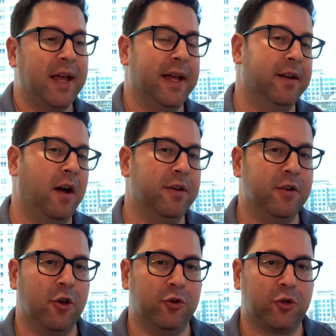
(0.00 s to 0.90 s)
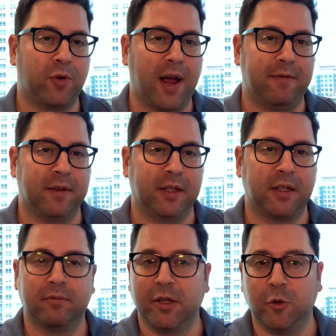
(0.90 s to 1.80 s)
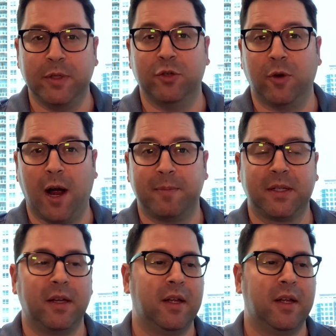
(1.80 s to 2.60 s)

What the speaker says: and unknown traffic, it'll be dropped.